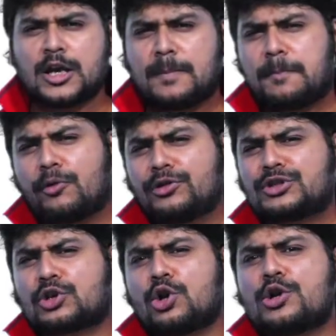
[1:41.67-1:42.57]
Now,
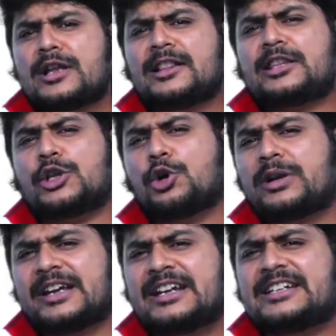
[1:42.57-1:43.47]
post-colonial
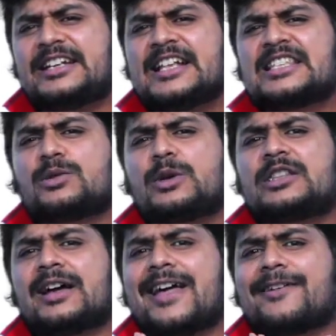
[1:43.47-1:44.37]
theory deals with
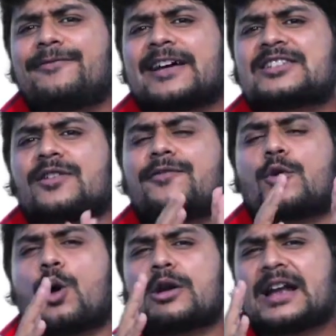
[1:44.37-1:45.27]
the effects of
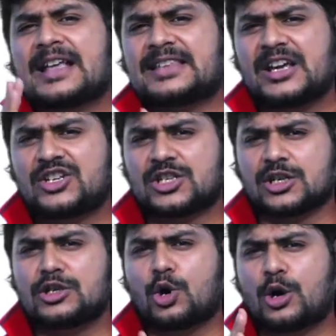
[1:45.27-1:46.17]

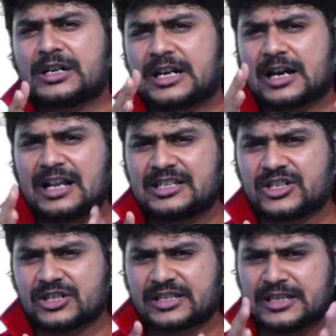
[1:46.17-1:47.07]
colonization on
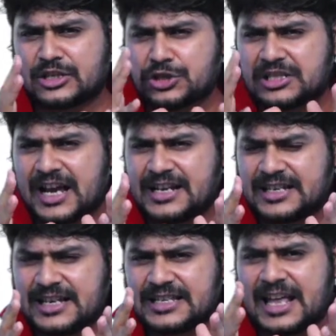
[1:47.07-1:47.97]
cultures and
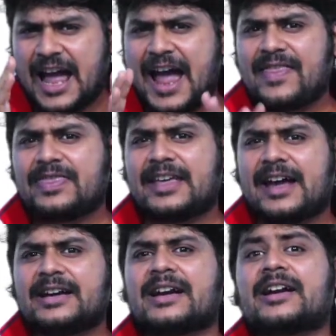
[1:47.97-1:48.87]
societies and
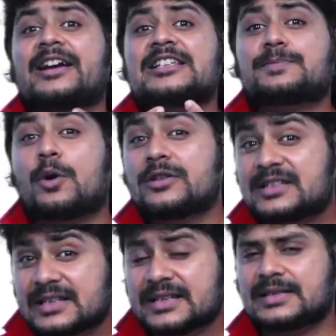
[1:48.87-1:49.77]
their
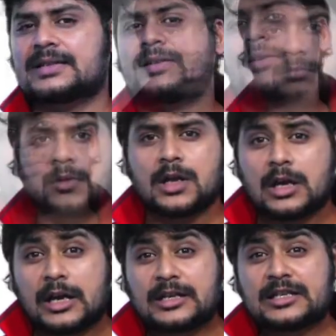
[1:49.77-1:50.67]
responses.
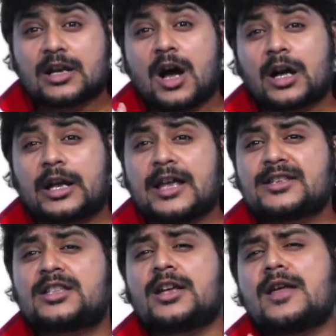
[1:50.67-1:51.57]
It is
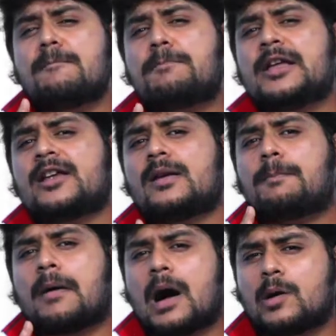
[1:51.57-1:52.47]
against the imperial
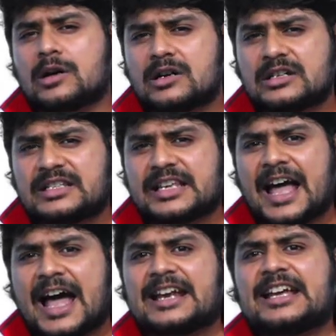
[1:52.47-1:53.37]
powers
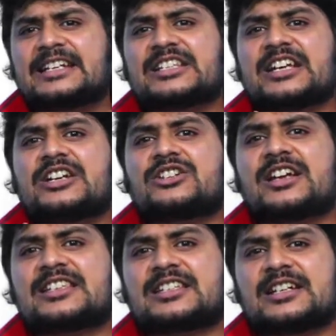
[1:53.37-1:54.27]
and it is
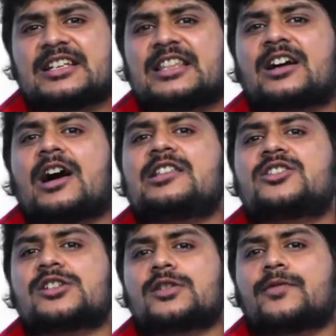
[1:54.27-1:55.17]
interested in the
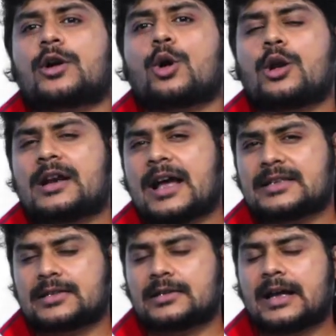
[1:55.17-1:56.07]
cultures of the
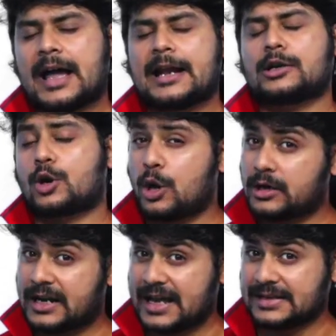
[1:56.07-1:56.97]
colonizer and
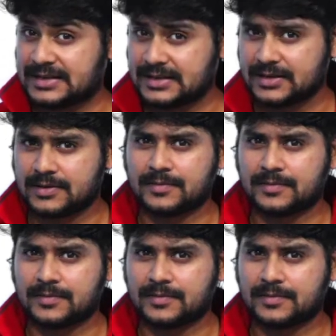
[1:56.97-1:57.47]
colonized.